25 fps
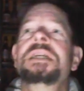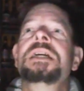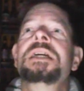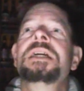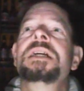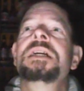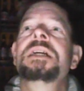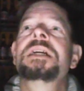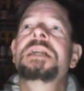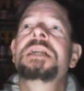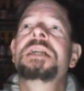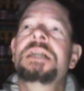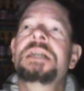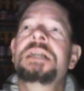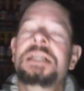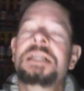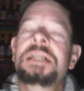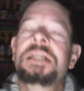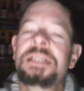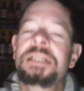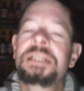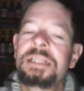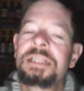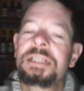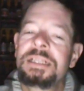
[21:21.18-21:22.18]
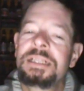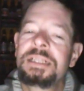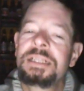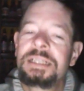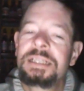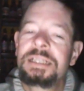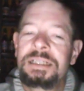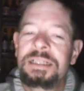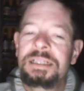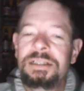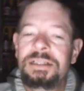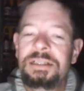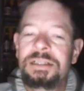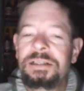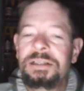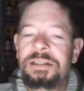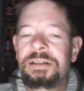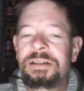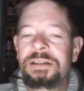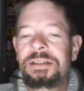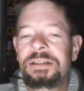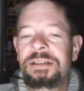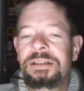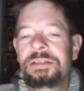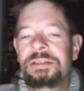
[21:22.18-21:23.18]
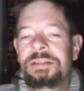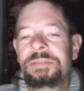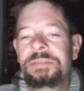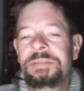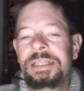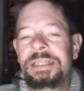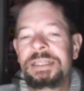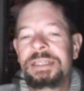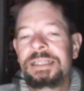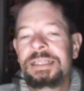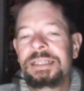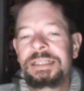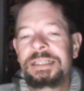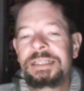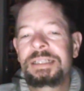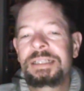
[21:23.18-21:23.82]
Uh, oh, oh, man.